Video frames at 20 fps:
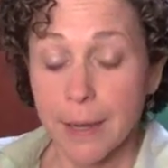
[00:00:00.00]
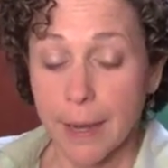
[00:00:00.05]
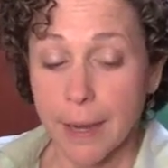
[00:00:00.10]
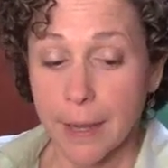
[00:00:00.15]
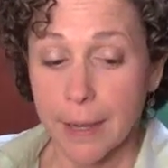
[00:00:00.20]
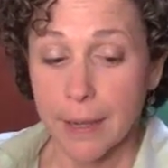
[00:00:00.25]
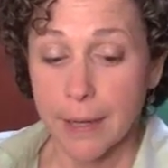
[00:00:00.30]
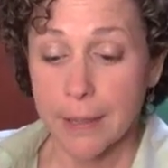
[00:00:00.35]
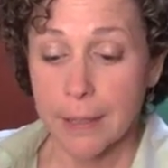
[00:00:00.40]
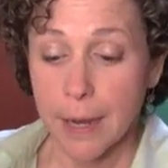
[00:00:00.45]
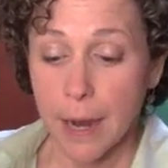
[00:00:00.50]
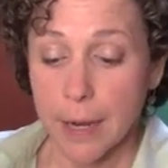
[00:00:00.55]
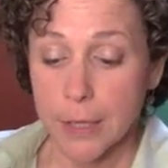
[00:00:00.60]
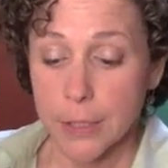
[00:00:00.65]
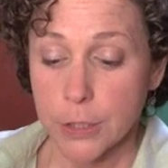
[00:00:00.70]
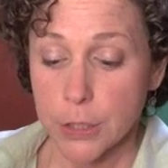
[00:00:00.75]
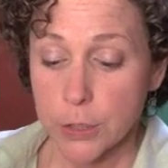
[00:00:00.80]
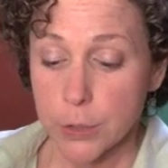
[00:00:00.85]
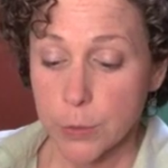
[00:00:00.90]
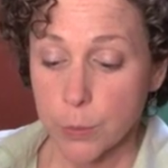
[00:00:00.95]
And I
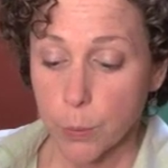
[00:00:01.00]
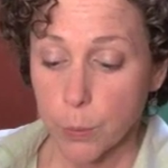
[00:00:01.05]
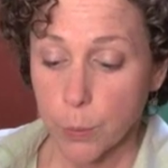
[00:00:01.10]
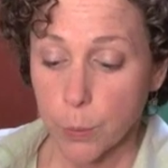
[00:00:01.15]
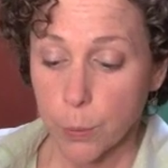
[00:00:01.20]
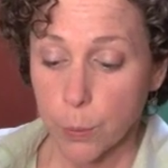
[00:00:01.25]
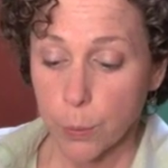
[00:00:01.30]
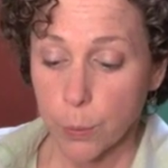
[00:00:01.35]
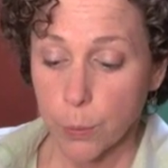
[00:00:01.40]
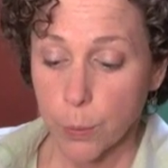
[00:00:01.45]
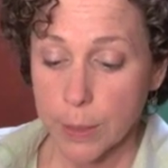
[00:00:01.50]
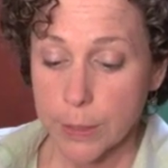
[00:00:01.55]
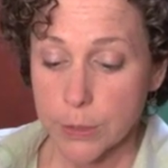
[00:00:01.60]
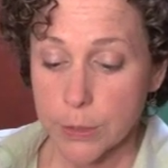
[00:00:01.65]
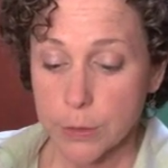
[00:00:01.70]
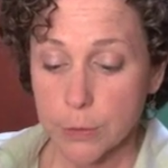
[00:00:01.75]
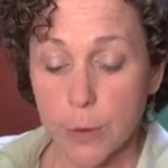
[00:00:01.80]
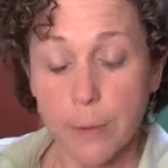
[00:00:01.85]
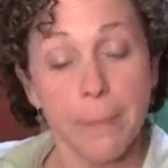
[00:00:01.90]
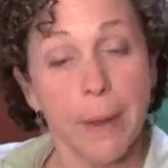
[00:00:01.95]
just want
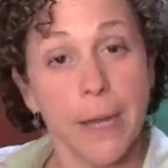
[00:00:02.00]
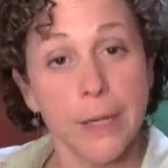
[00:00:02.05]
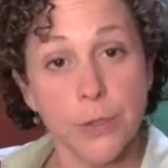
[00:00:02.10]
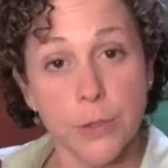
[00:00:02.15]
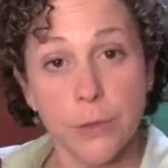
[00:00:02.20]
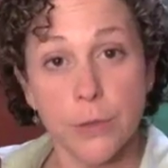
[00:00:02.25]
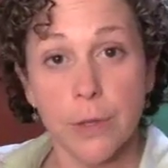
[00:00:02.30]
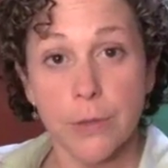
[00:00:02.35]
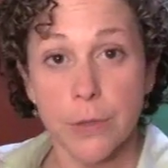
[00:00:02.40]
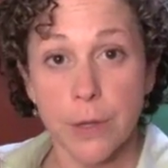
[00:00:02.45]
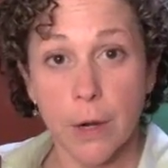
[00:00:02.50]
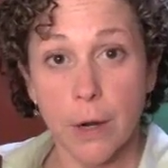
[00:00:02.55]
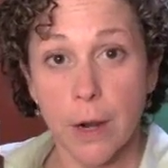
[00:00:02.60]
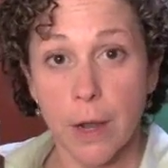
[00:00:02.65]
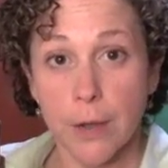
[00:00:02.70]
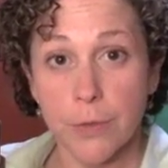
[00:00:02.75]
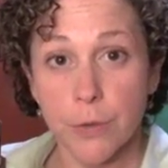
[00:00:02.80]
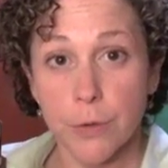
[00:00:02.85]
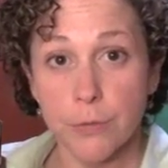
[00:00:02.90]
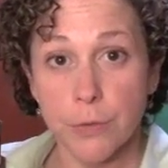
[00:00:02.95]
to remind you that there are
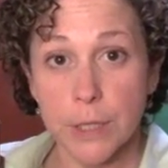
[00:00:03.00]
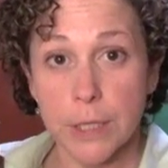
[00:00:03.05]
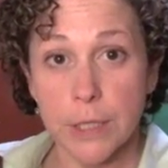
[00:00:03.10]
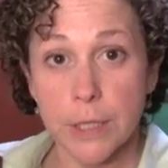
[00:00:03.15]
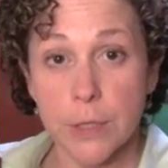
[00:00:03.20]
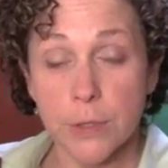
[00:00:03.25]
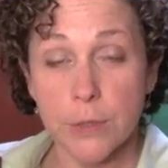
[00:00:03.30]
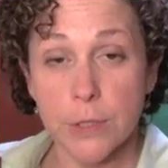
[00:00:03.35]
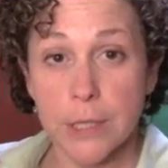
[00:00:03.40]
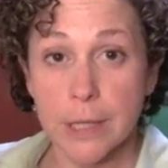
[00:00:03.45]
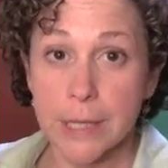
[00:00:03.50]
other videos.